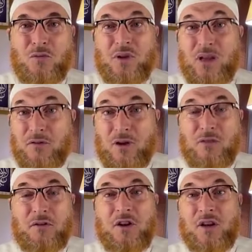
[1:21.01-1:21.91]
will be if you're
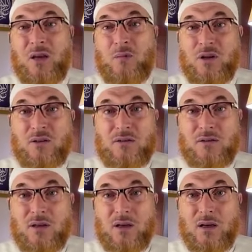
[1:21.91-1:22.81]
living in
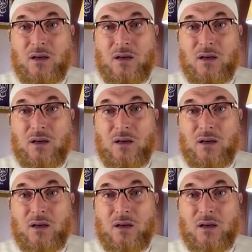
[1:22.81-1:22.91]
Emirates.